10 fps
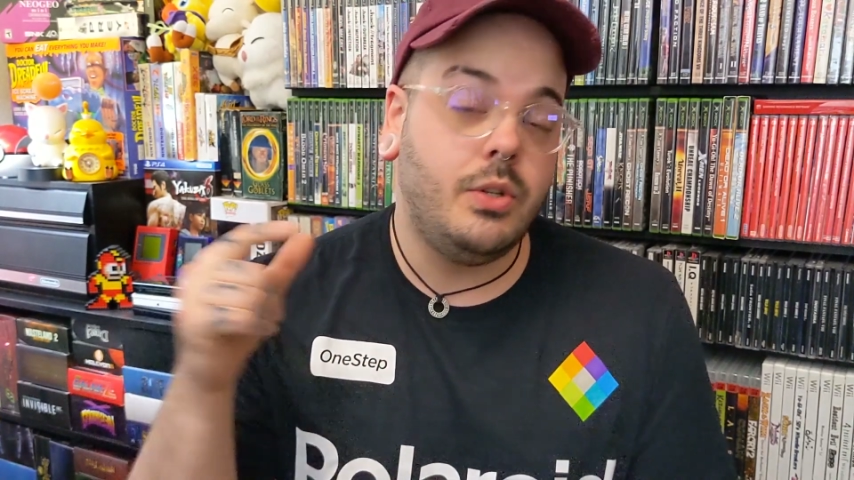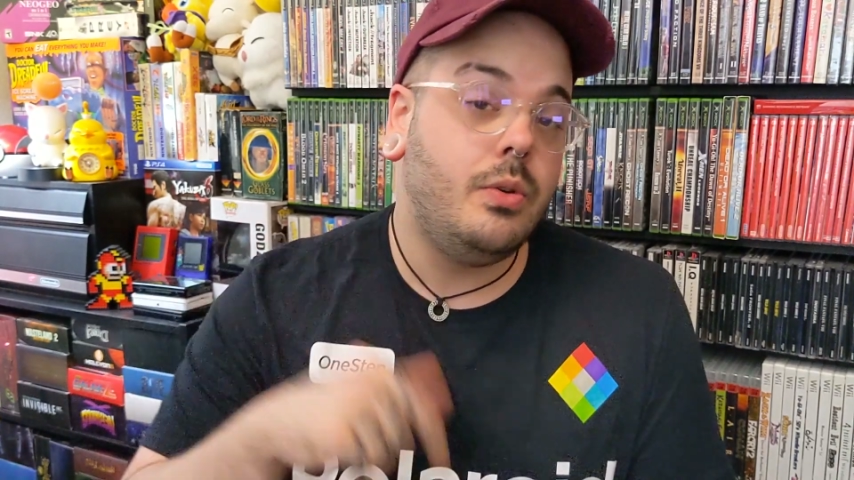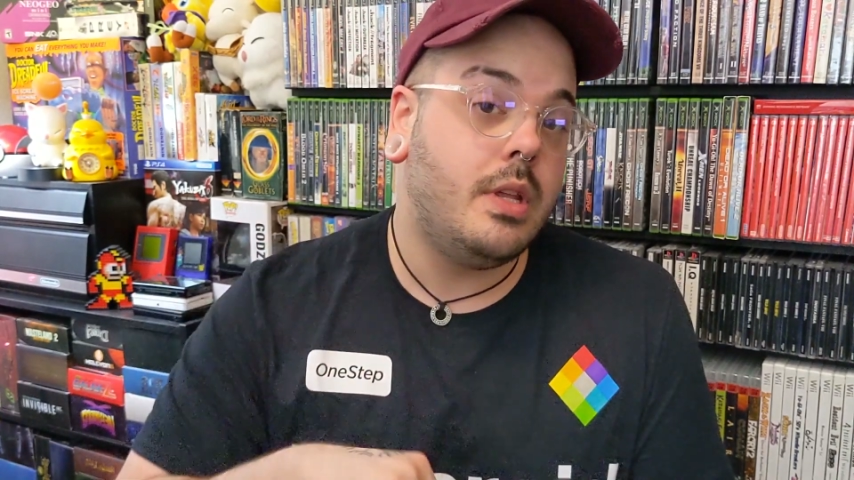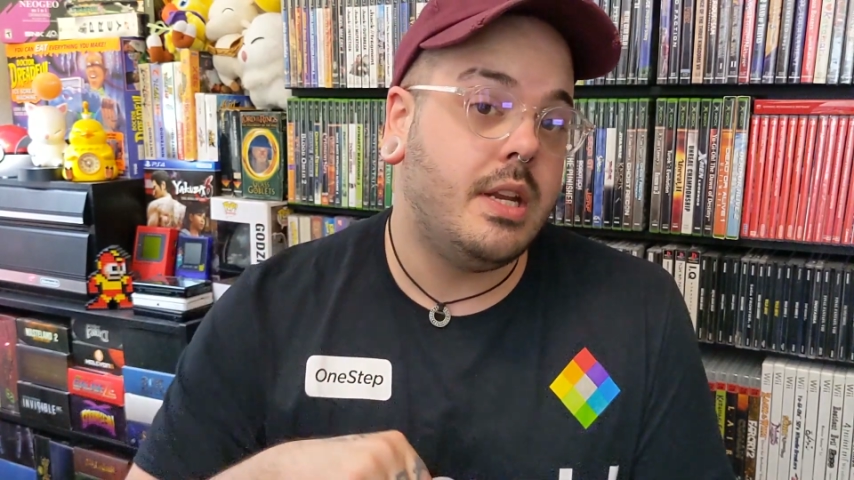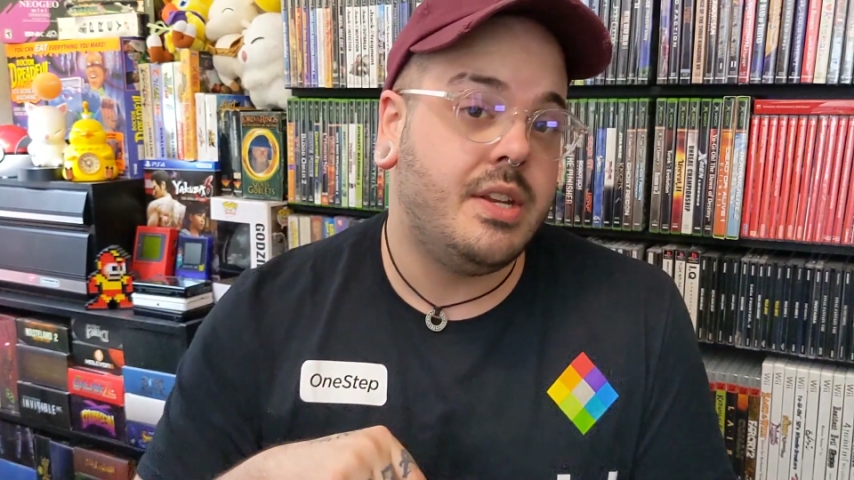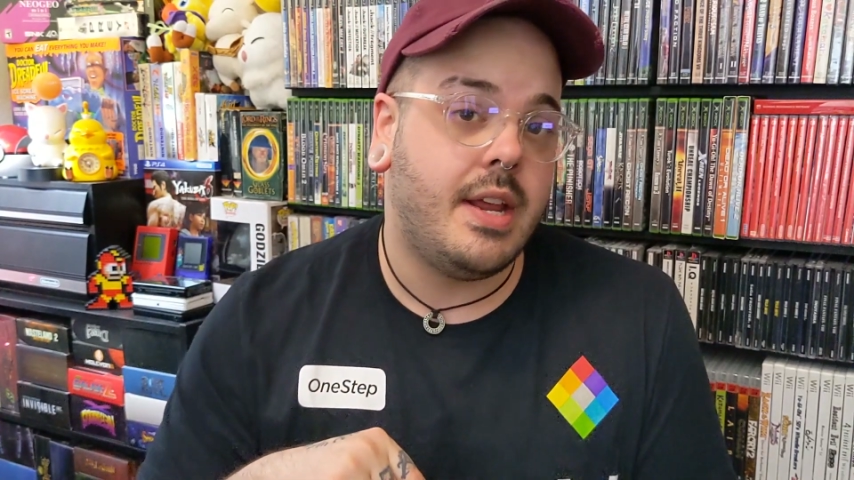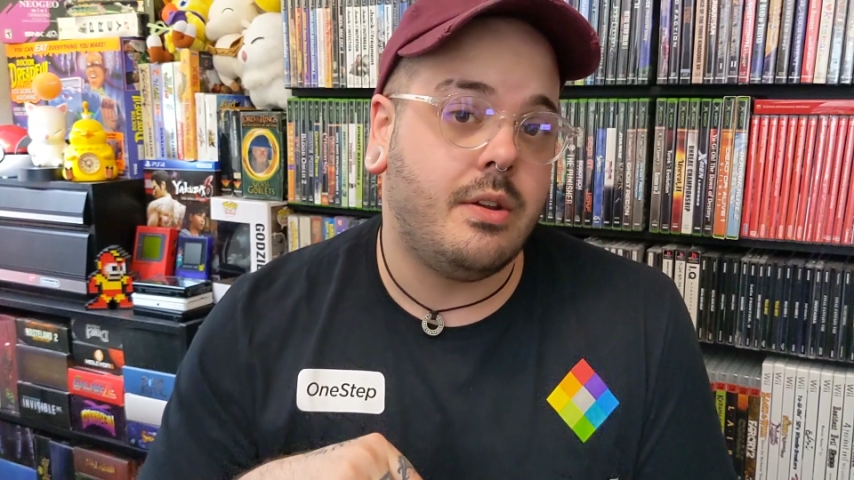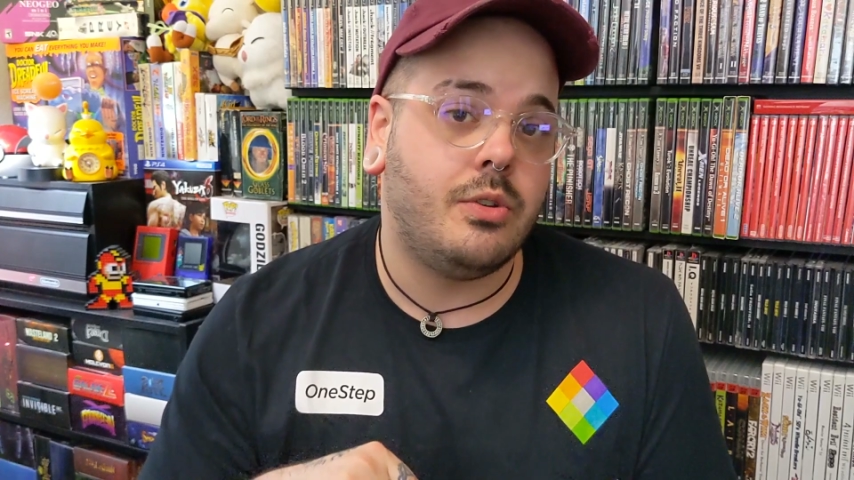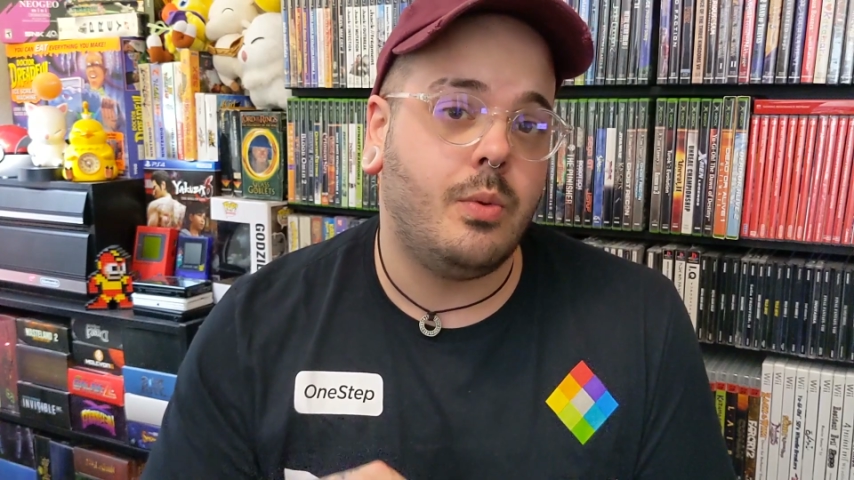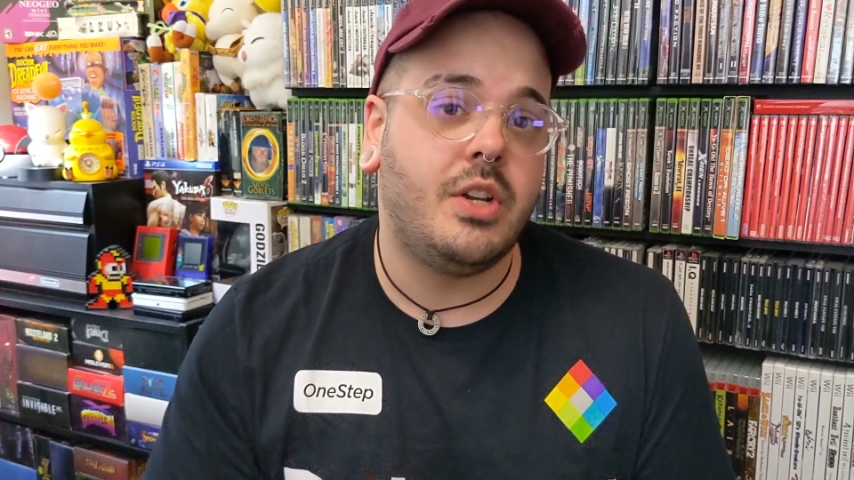to the
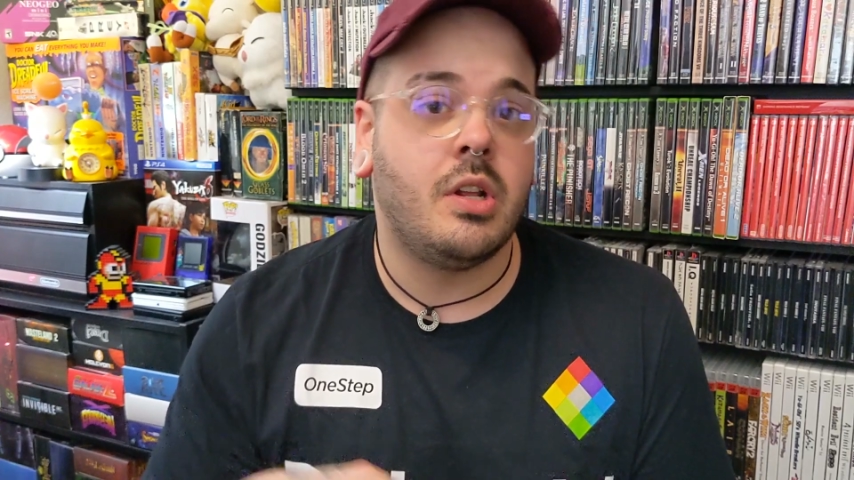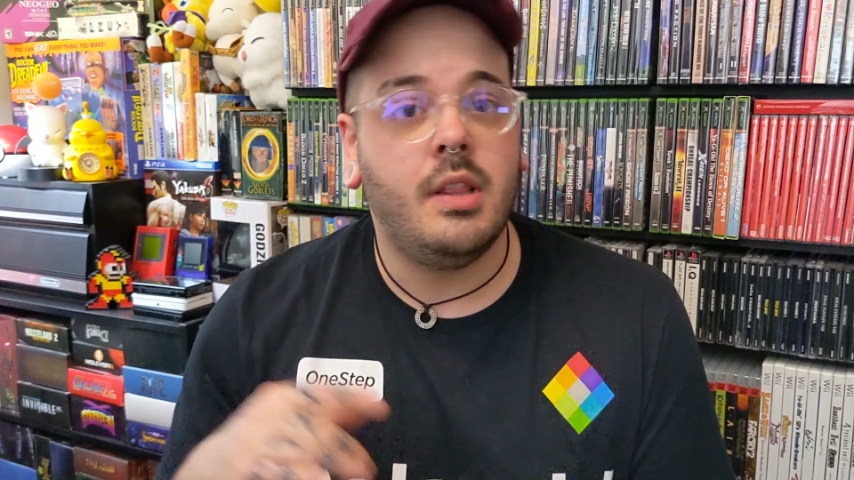Nintendo Switch,